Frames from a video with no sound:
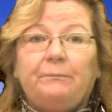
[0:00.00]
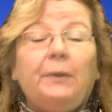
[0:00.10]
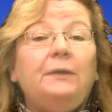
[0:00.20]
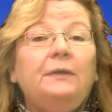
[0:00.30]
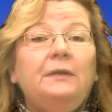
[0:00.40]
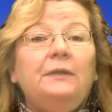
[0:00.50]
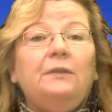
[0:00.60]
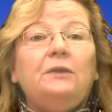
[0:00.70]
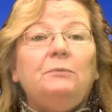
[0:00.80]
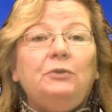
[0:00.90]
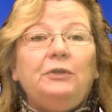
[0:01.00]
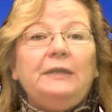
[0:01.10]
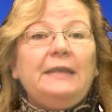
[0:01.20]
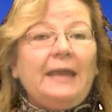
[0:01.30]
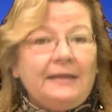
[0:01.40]
But the community
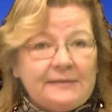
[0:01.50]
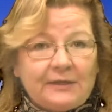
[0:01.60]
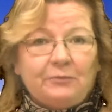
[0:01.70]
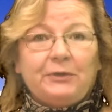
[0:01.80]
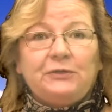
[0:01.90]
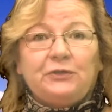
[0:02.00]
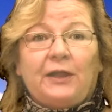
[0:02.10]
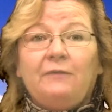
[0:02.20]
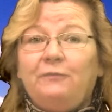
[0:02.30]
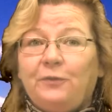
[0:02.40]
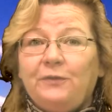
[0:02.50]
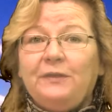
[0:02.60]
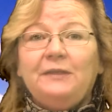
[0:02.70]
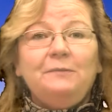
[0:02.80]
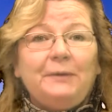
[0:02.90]
can celebrate July 4th,
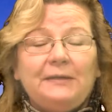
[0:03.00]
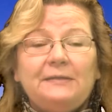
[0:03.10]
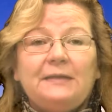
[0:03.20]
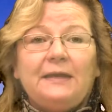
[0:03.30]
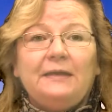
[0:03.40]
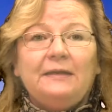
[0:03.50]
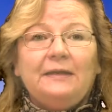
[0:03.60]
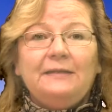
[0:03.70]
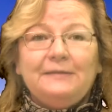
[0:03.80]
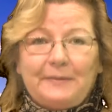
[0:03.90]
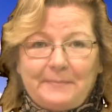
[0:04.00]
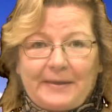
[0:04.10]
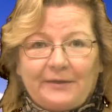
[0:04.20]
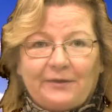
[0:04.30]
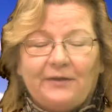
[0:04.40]
Independence Day, in some
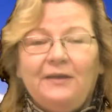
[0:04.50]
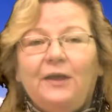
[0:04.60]
manner.